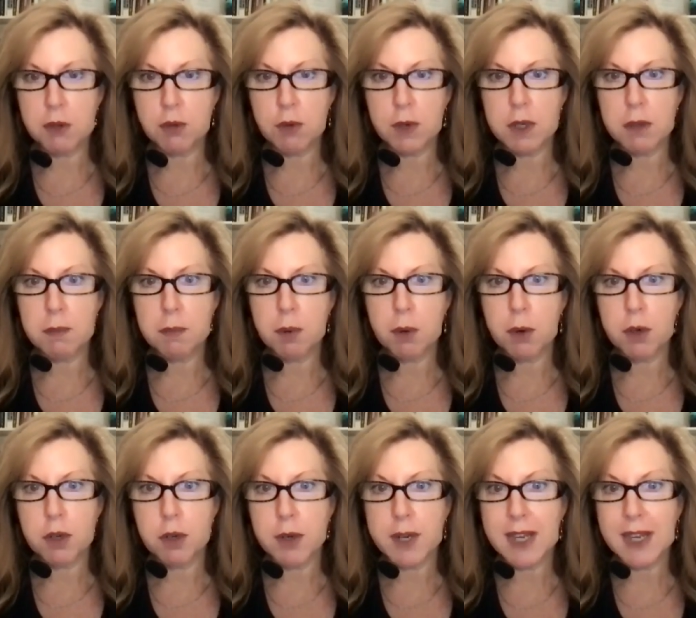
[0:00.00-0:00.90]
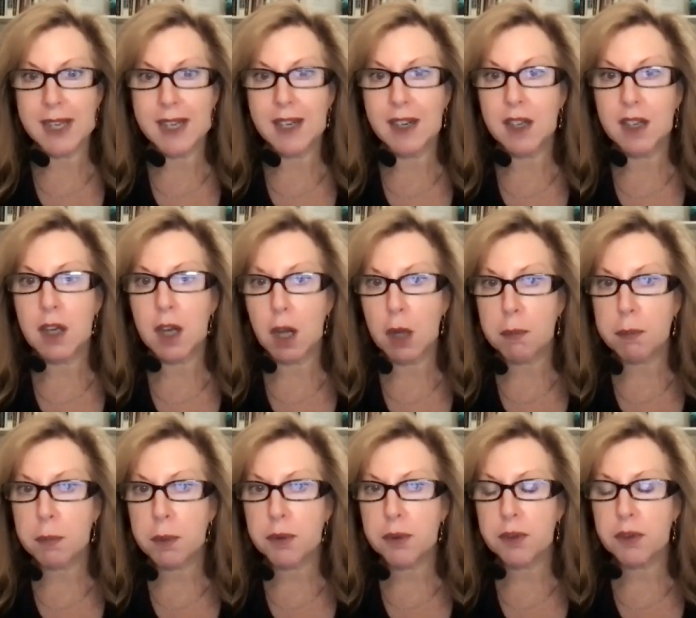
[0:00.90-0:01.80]
betrayed partner in a
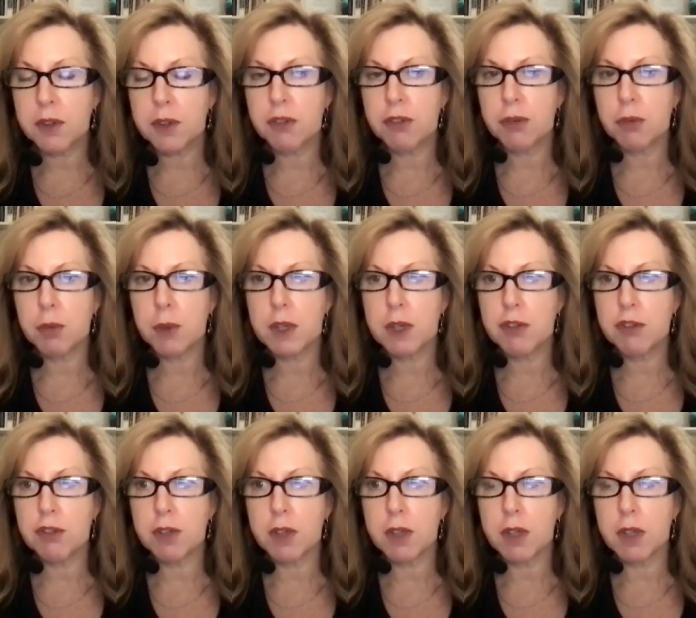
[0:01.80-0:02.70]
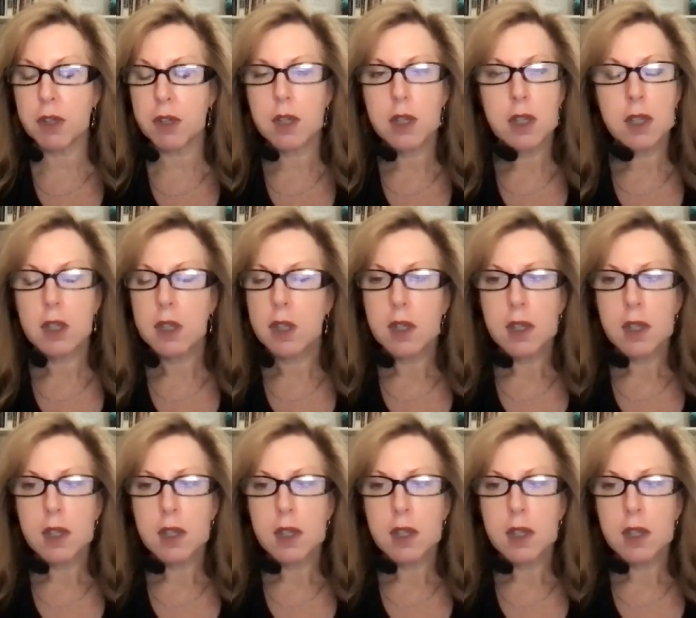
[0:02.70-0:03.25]
couple situation